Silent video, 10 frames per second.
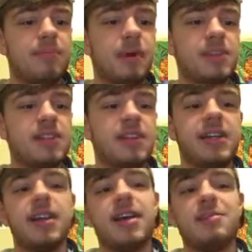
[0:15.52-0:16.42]

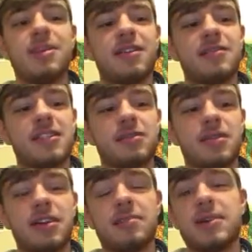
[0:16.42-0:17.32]
Personally, I am not a physical
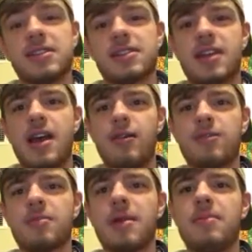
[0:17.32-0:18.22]
therapist,
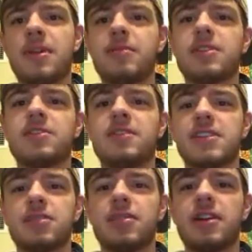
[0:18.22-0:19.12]
however my mother was a
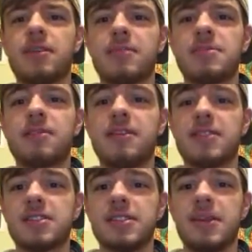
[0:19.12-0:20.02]
physical therapist
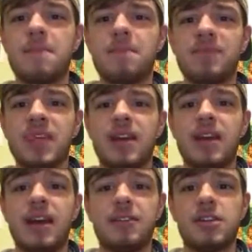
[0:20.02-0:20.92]
previously,
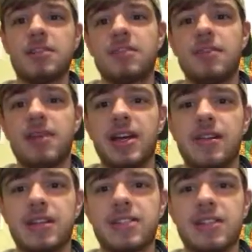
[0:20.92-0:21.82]
and I've also done my
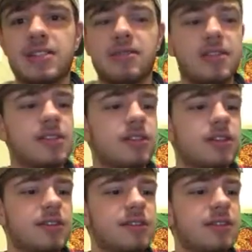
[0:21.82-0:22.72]
own extensive
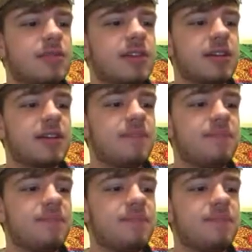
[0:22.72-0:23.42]
research on the subject.